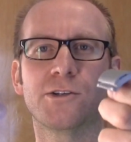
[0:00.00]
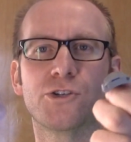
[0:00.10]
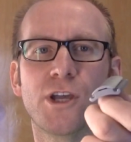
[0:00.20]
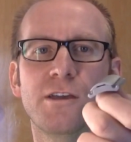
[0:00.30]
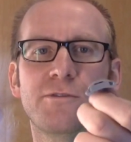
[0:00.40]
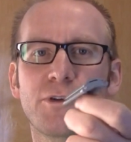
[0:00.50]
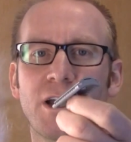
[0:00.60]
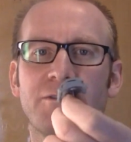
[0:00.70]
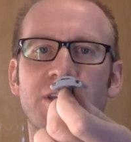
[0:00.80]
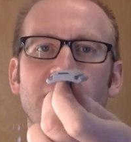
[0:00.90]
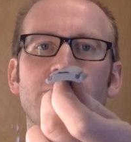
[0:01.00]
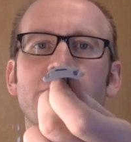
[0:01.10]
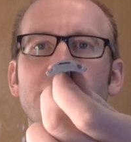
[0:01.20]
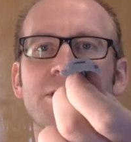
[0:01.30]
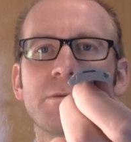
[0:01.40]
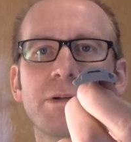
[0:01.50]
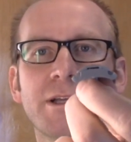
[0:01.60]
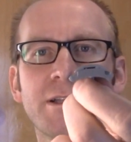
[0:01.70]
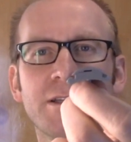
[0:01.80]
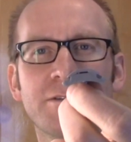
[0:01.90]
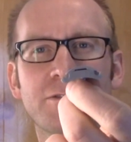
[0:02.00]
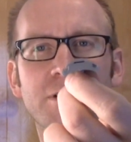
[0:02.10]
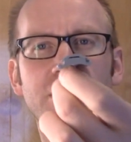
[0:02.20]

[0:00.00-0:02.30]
Shavecraft head, which is completely different.